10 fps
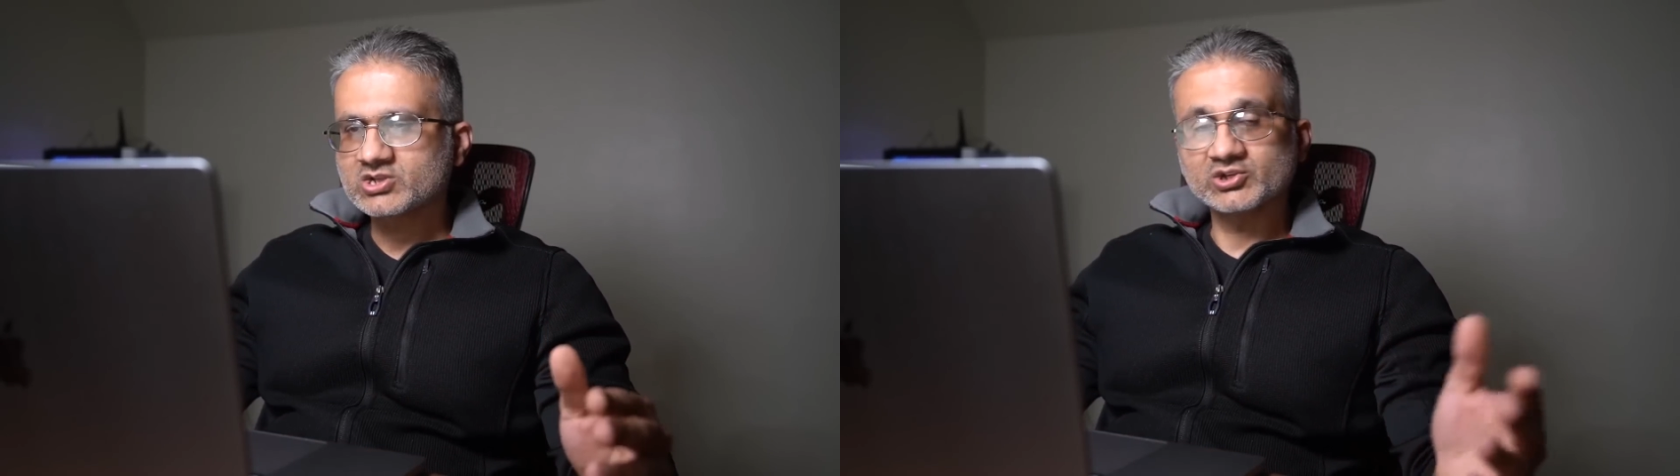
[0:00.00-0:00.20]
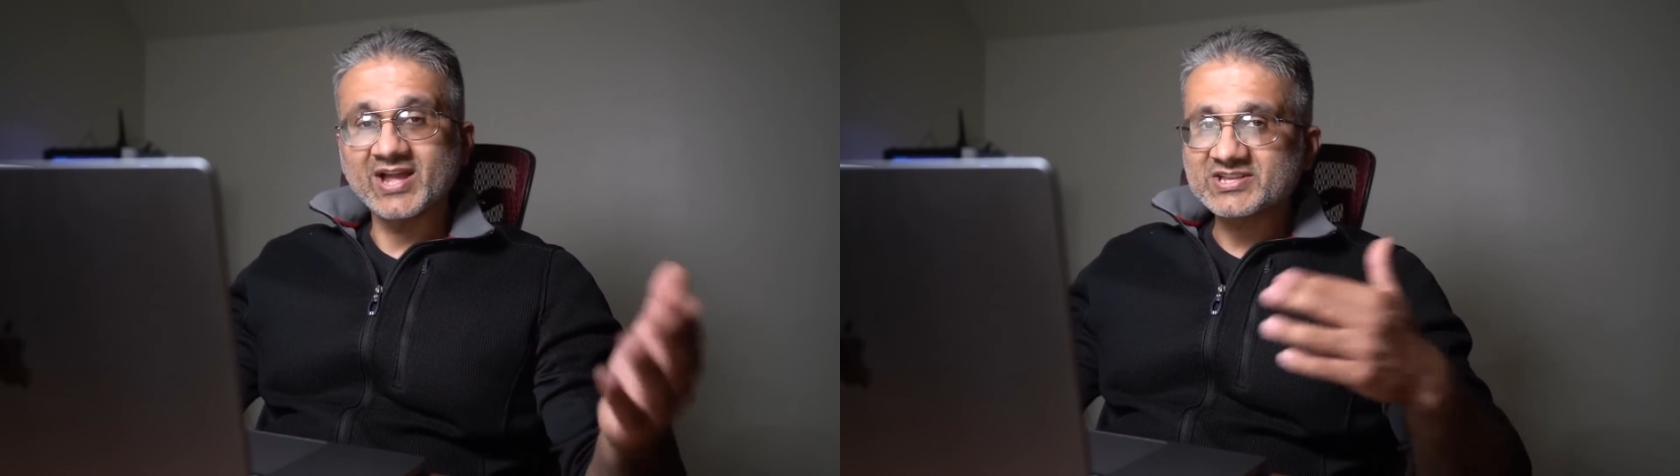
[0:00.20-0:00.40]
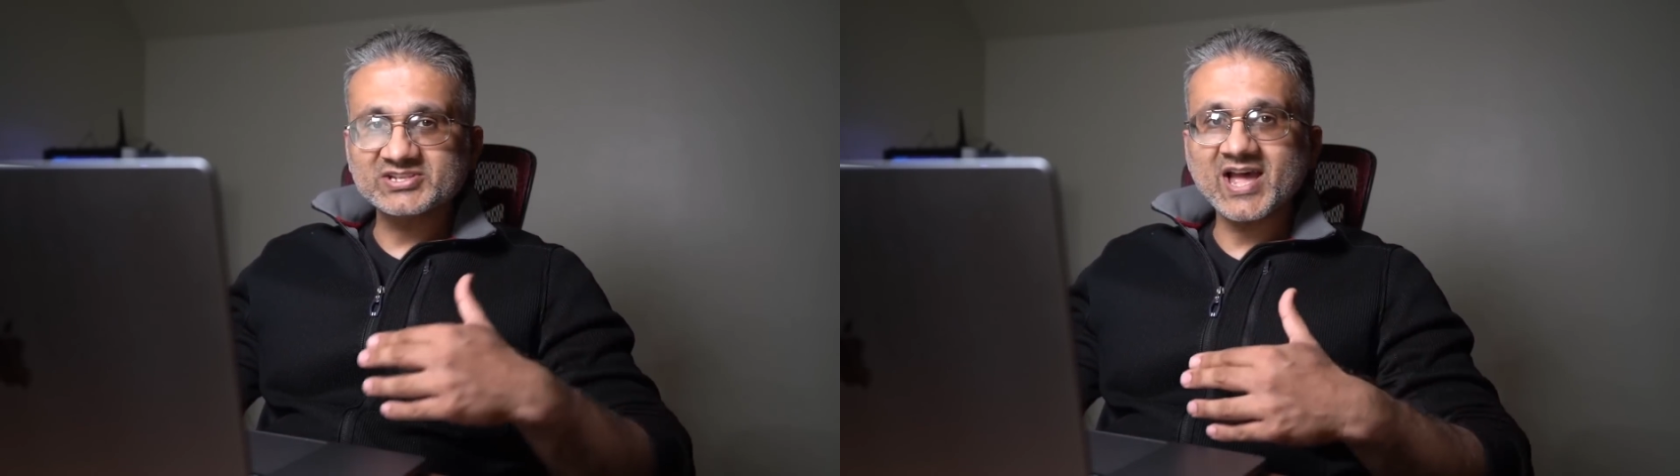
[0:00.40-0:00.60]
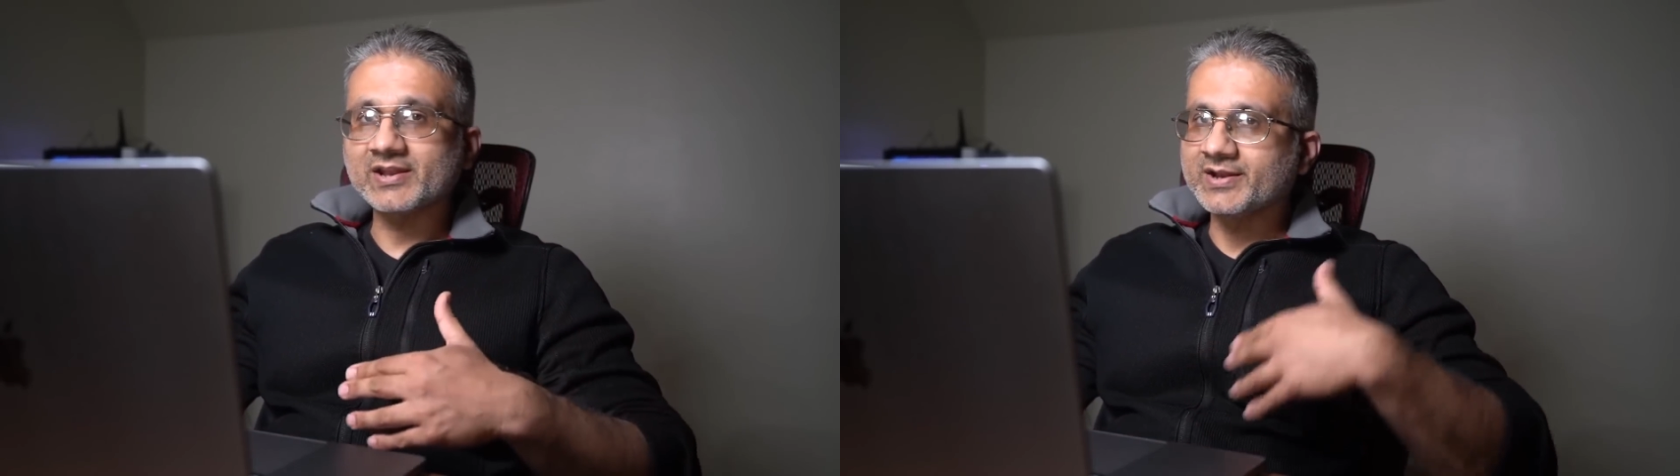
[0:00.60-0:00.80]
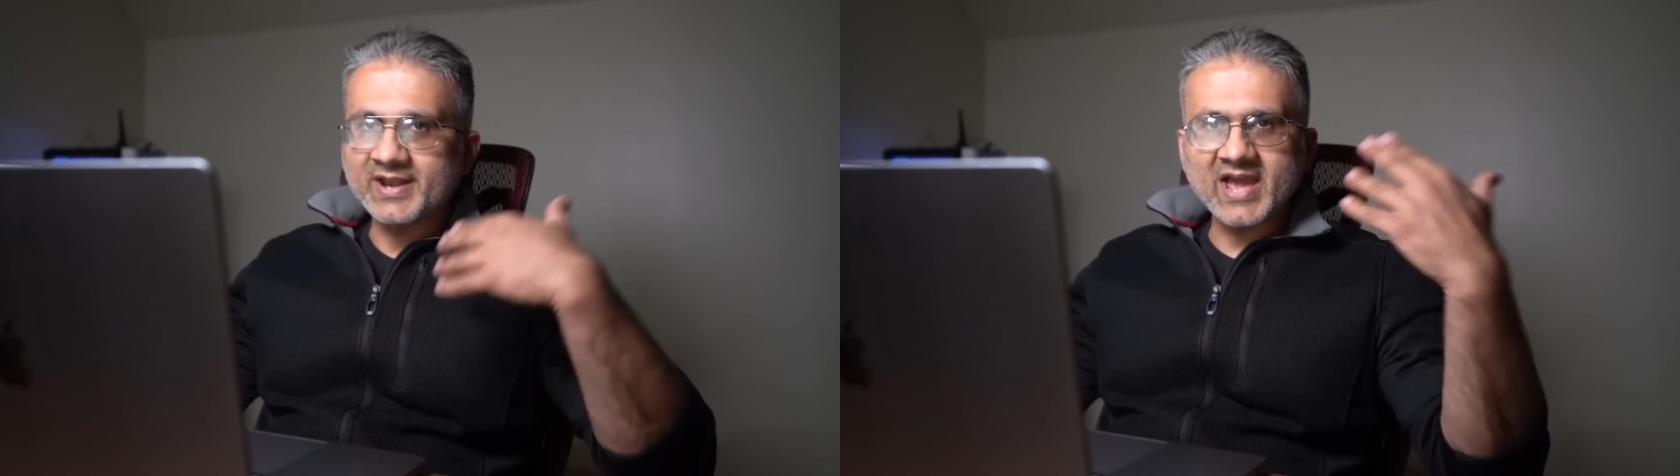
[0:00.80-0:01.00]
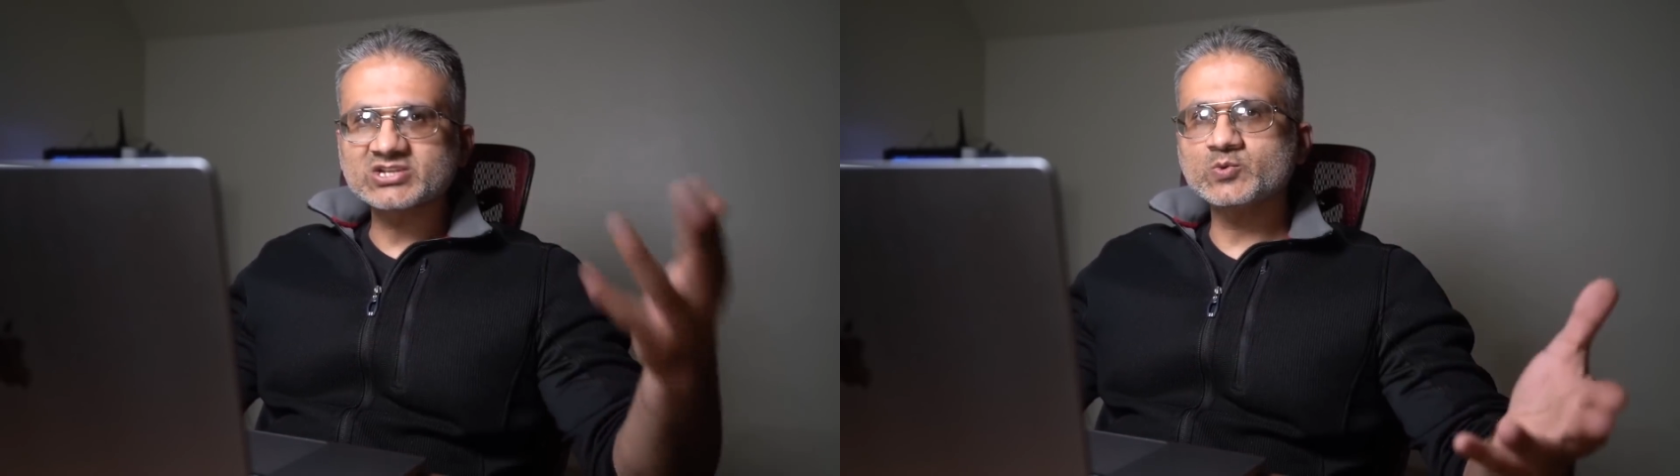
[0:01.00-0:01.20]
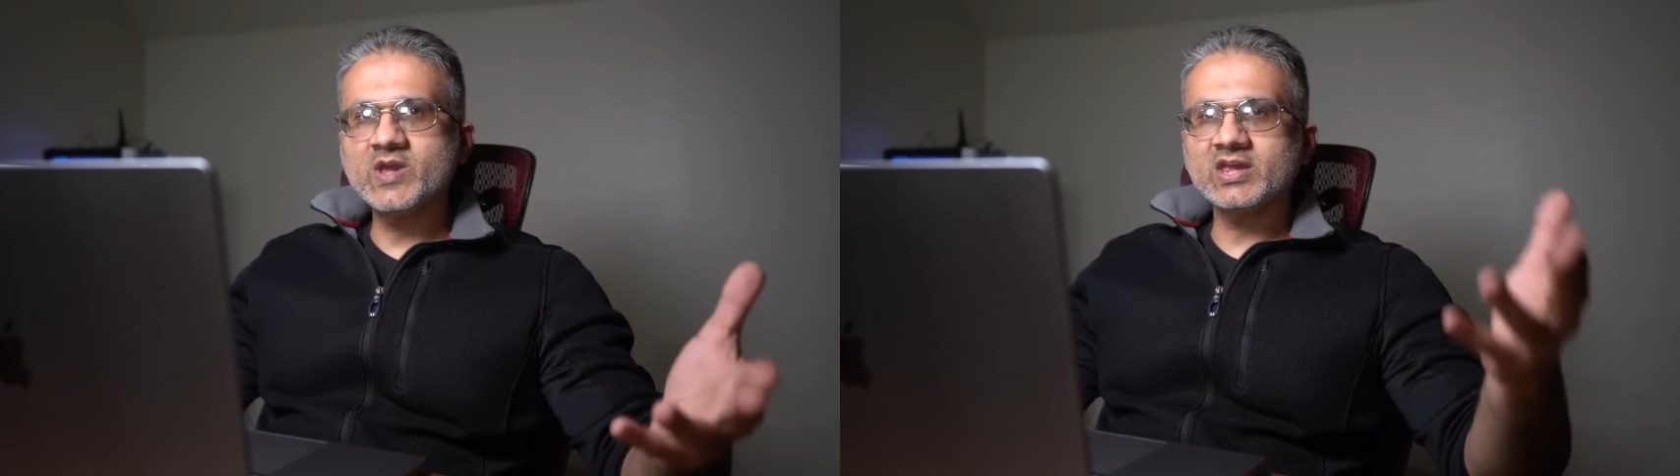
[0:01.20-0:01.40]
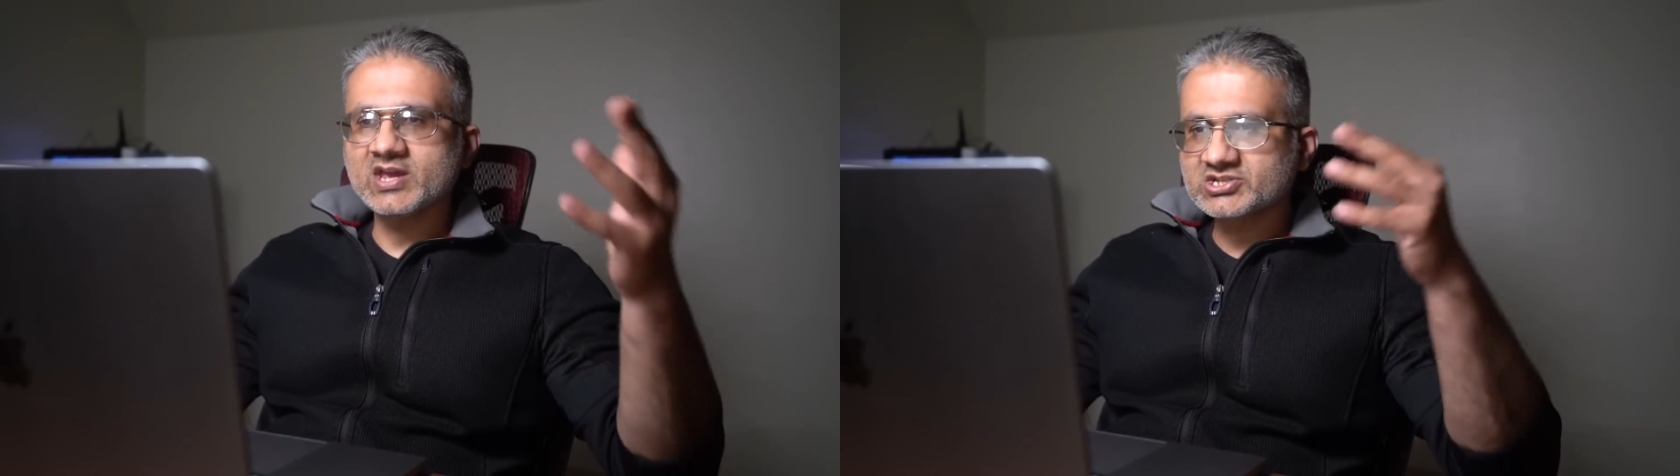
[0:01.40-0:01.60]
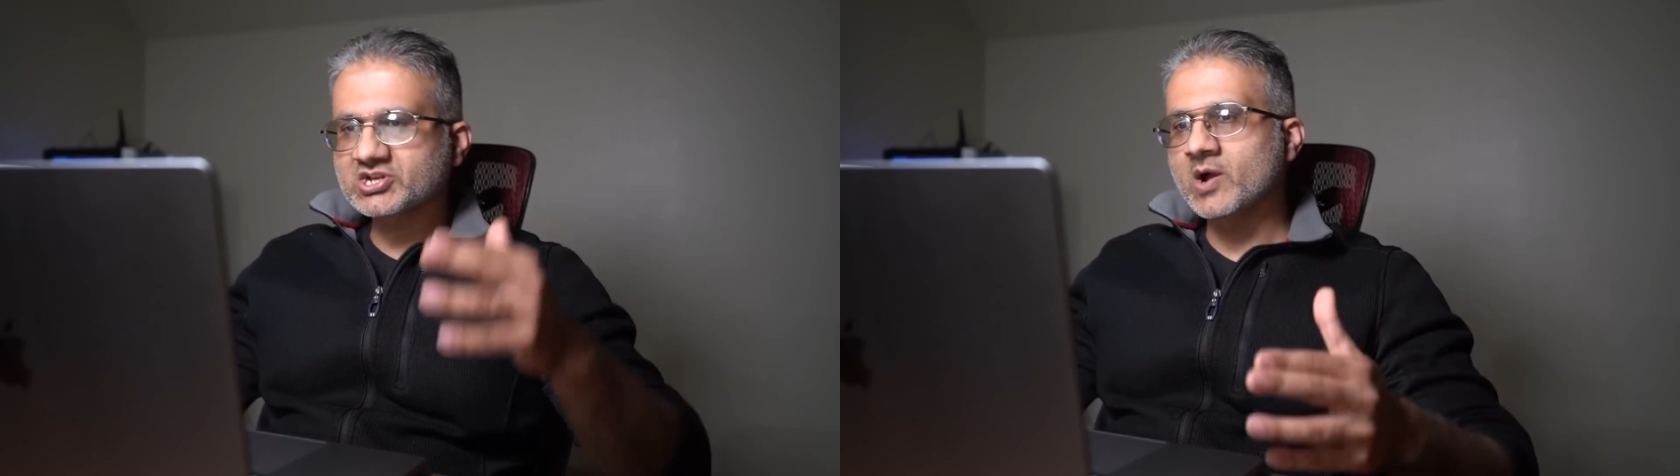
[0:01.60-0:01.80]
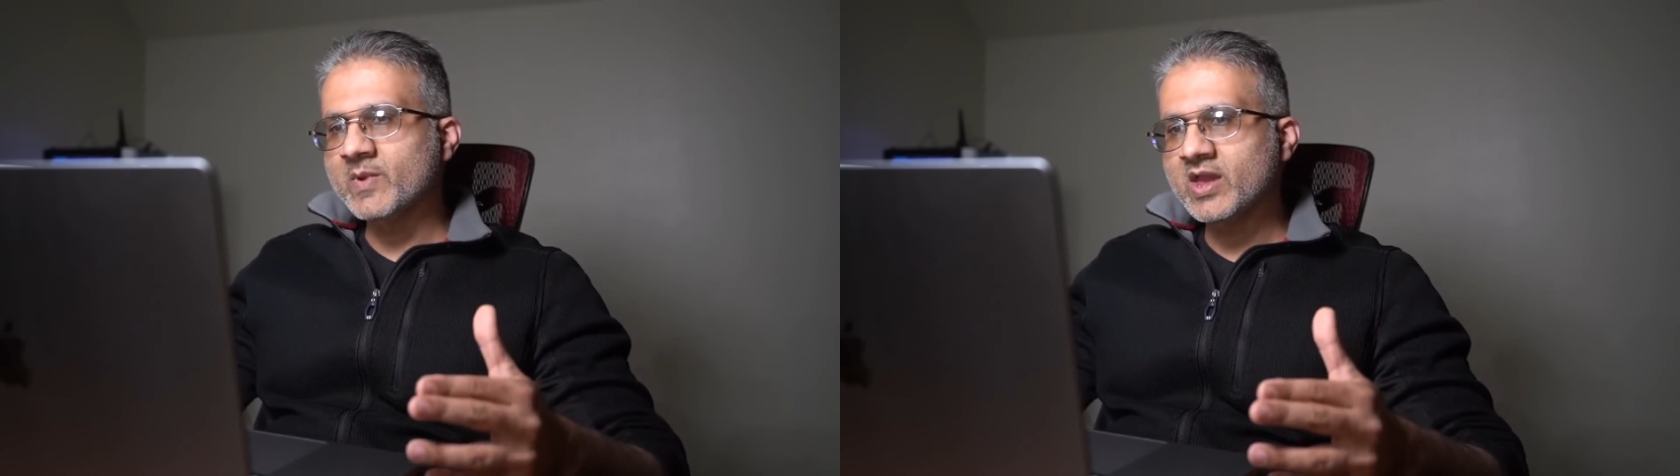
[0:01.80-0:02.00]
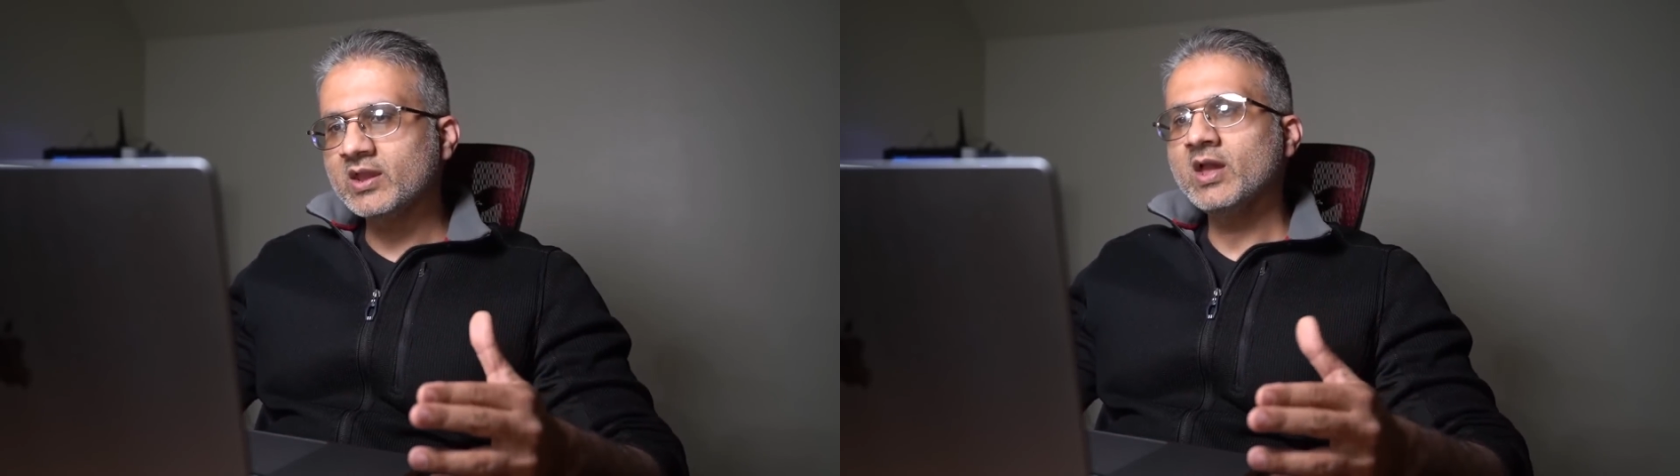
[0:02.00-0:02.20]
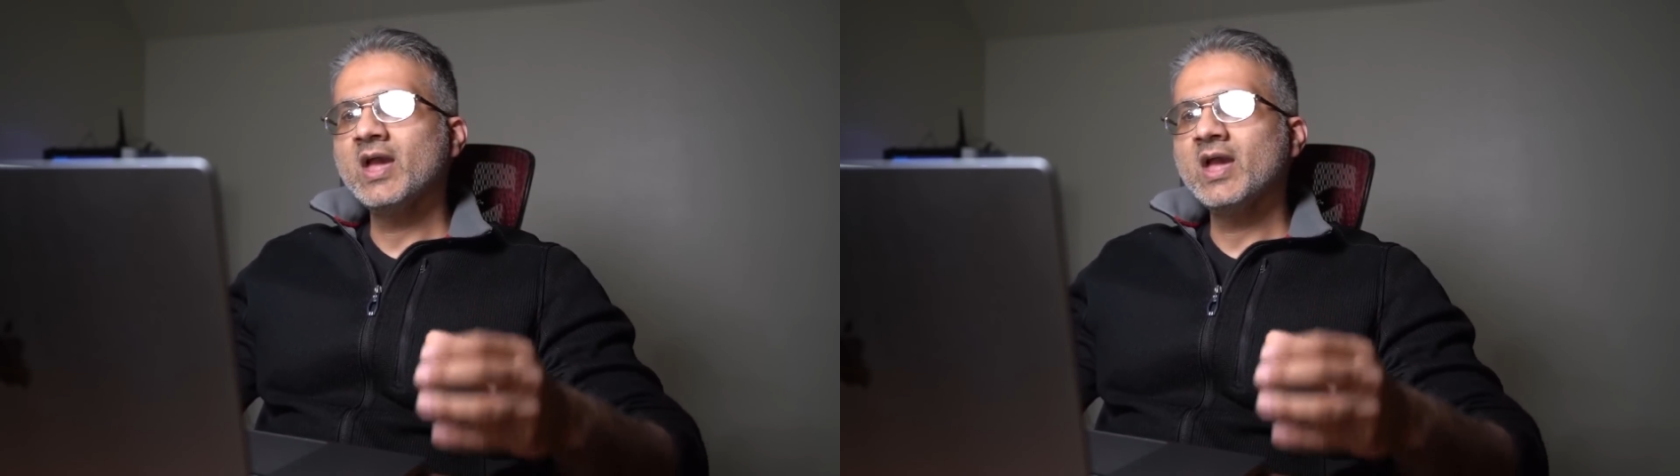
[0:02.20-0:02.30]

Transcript: So that's that. Next week it's coming.